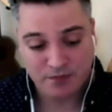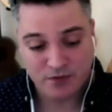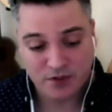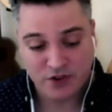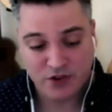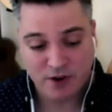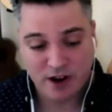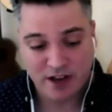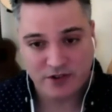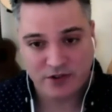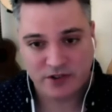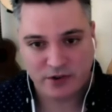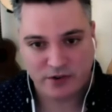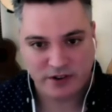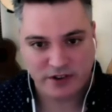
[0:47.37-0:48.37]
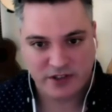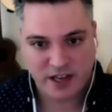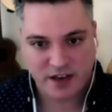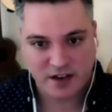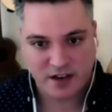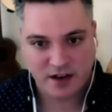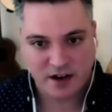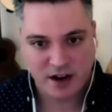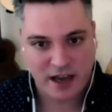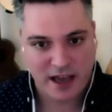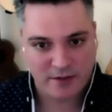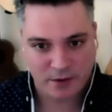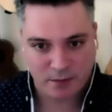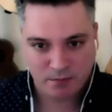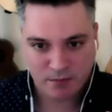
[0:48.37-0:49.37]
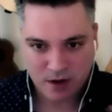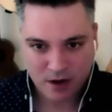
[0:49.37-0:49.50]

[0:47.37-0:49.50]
director, Tony Yacenda, and I have a